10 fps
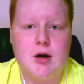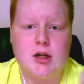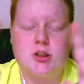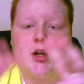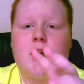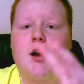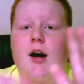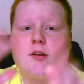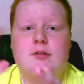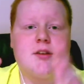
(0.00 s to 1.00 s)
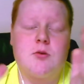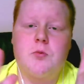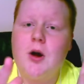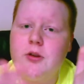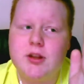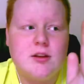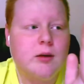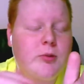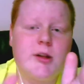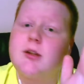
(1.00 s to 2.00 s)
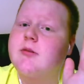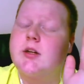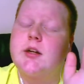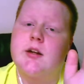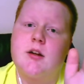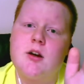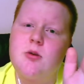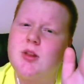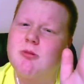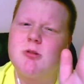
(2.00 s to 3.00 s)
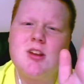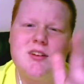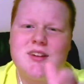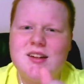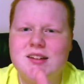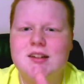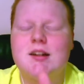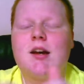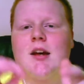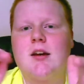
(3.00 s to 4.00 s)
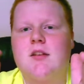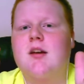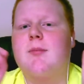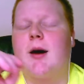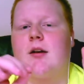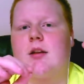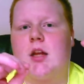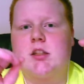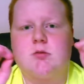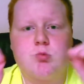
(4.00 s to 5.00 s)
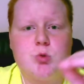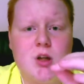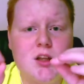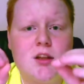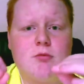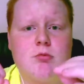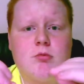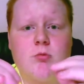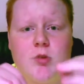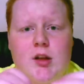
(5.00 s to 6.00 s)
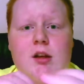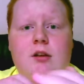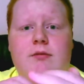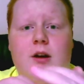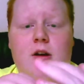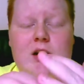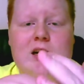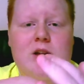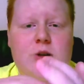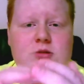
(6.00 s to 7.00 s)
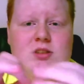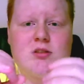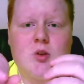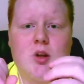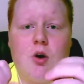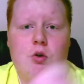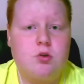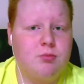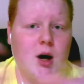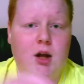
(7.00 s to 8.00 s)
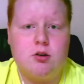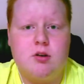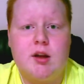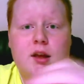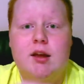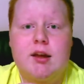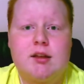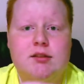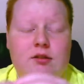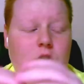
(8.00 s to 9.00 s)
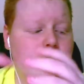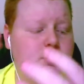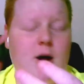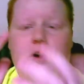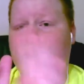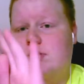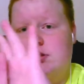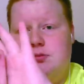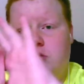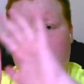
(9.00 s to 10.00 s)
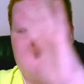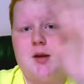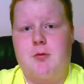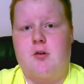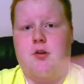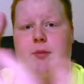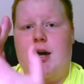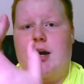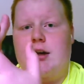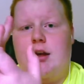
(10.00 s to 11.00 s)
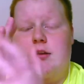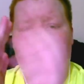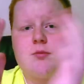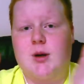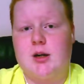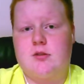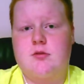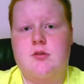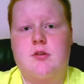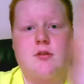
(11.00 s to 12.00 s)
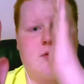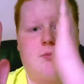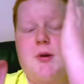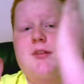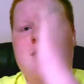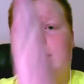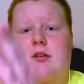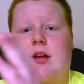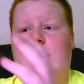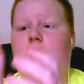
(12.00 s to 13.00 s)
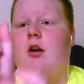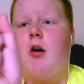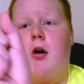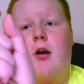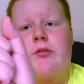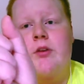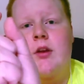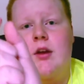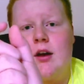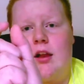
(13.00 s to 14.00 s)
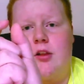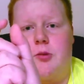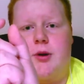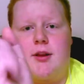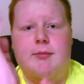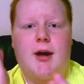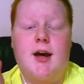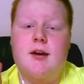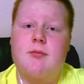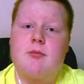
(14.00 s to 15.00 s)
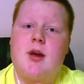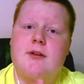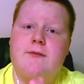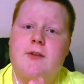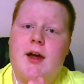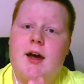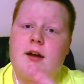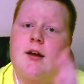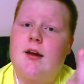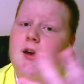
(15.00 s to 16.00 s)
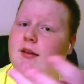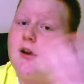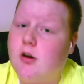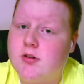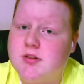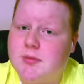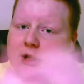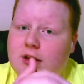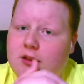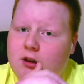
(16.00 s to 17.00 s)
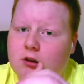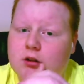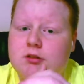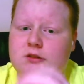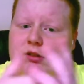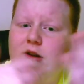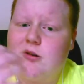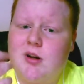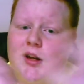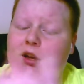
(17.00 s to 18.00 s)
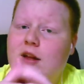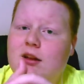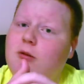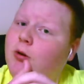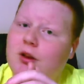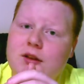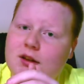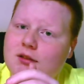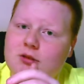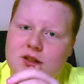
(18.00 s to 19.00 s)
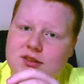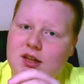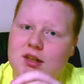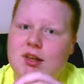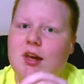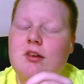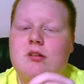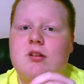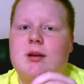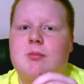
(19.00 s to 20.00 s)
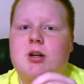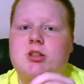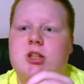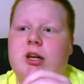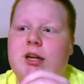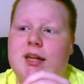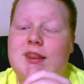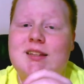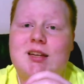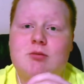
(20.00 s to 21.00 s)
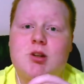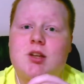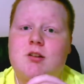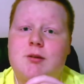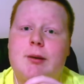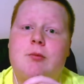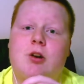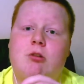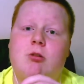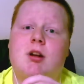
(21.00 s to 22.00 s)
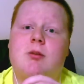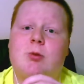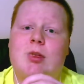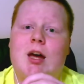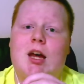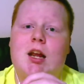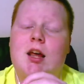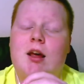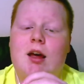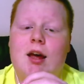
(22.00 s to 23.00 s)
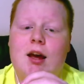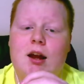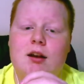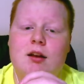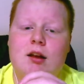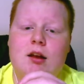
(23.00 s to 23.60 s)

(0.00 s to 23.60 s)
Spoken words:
much. You say, well, they completely redid it. No, they really didn't. You think about it, it's really, really very close to the old model. The old model is just more tapered on the back, and the new model, basically they cut off a little bit of the back, made it flat, and that also made it thinner. So they really didn't redesign the case all that much, and I think they really could have been more creative with that, and